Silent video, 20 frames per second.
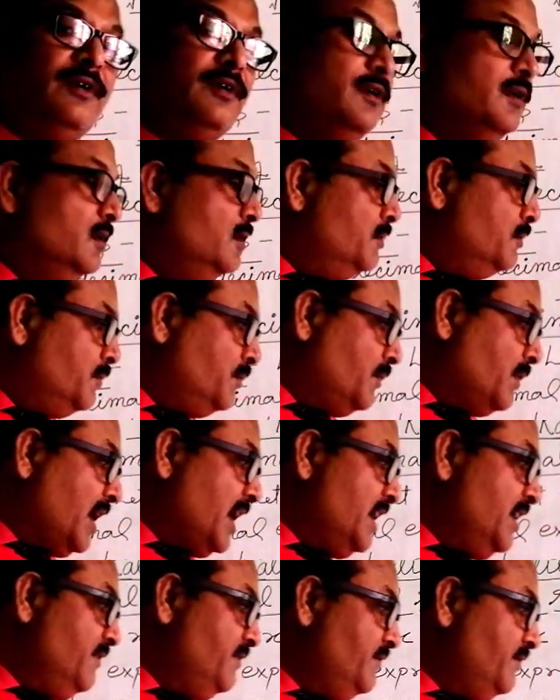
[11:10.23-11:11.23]

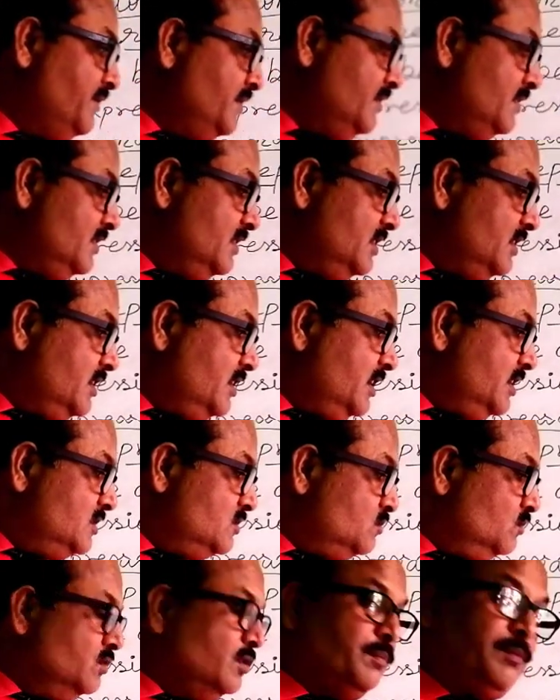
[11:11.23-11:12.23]
5
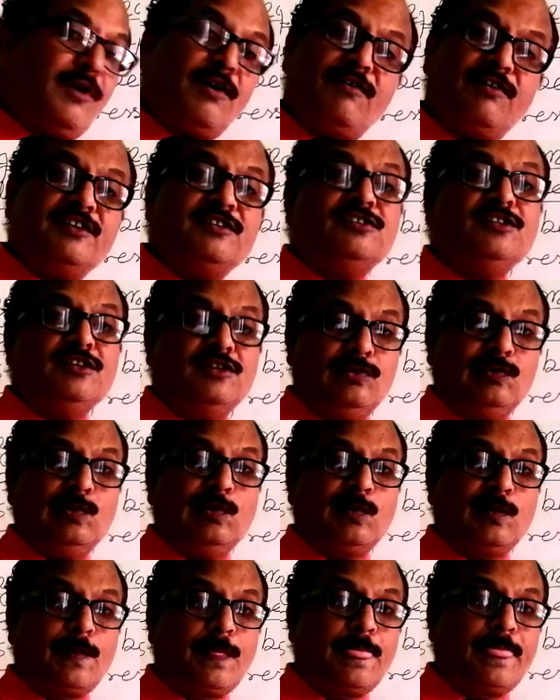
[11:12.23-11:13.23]
raised to the power
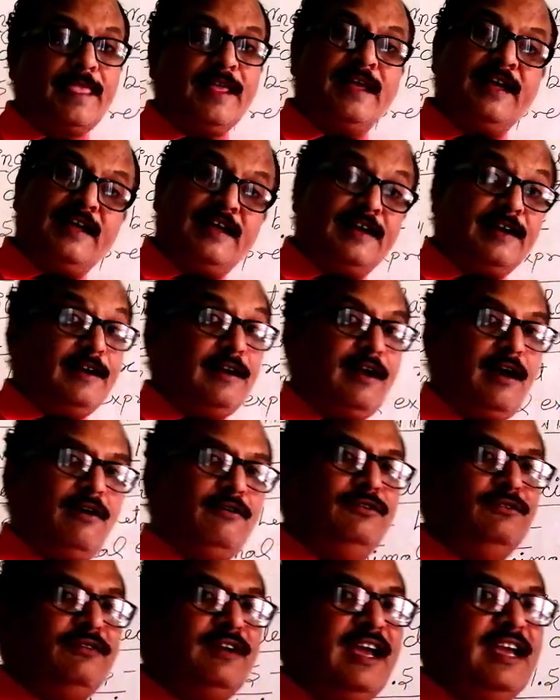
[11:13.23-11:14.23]
0. Now
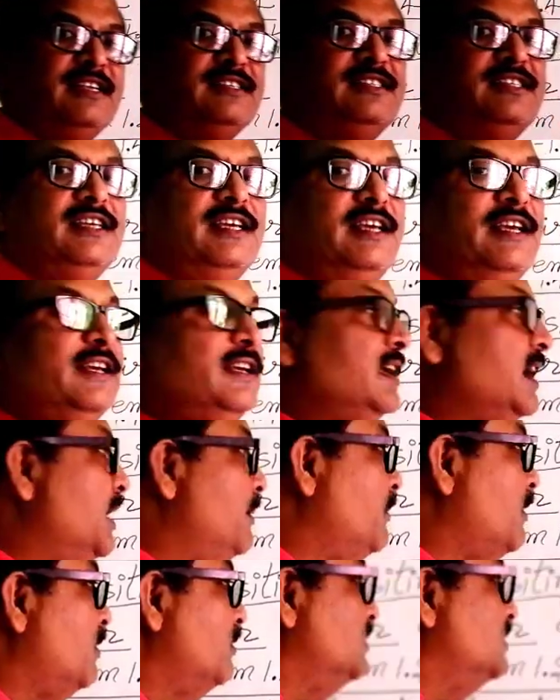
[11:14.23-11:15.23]
you can see
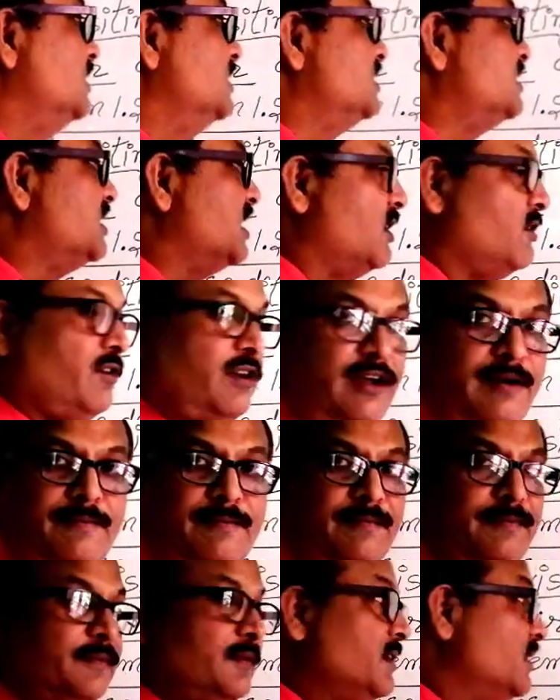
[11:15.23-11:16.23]
about this
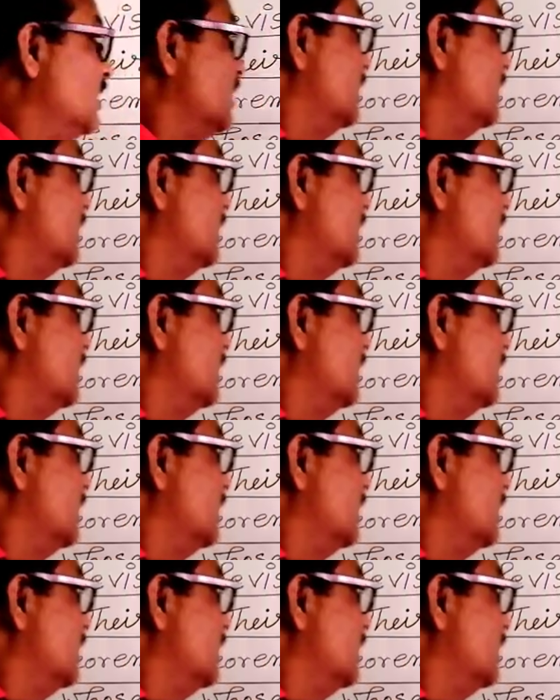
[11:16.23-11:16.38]
theorem.